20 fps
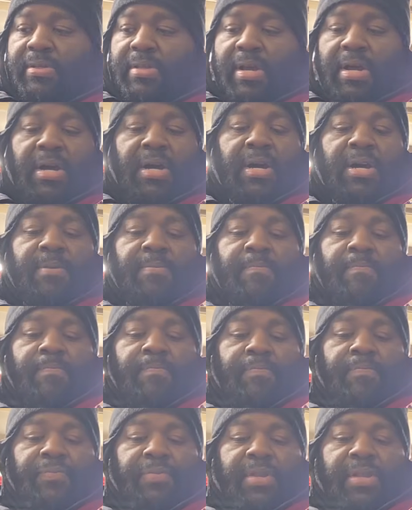A
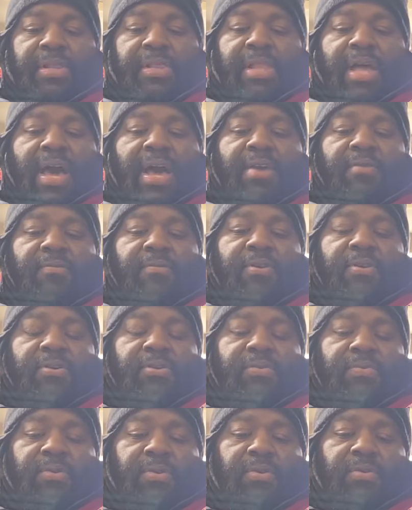lot of
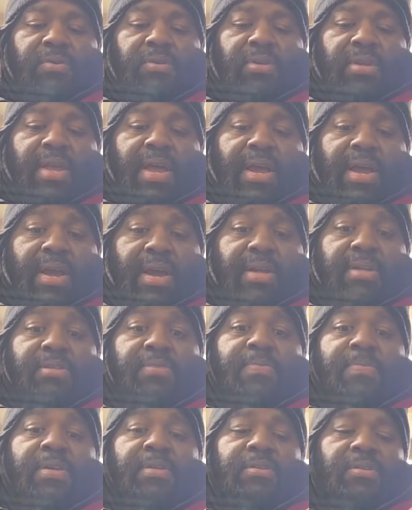reels, when you see that kind of
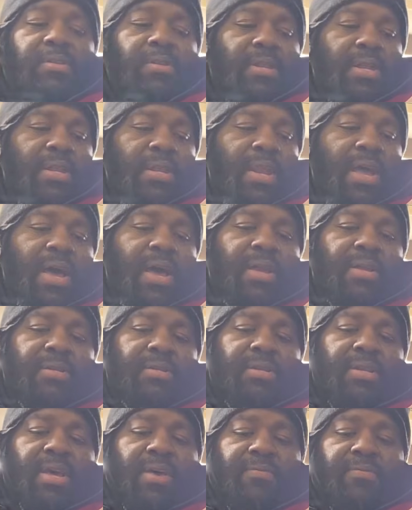spacing, the line is
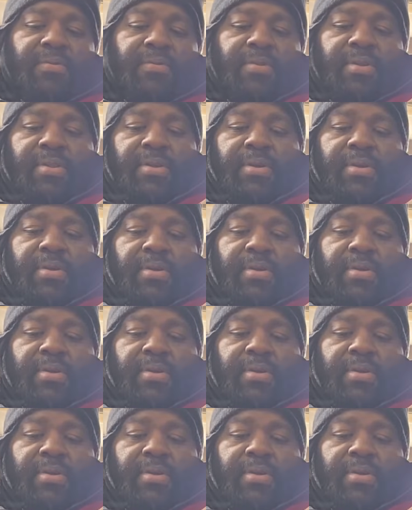definitely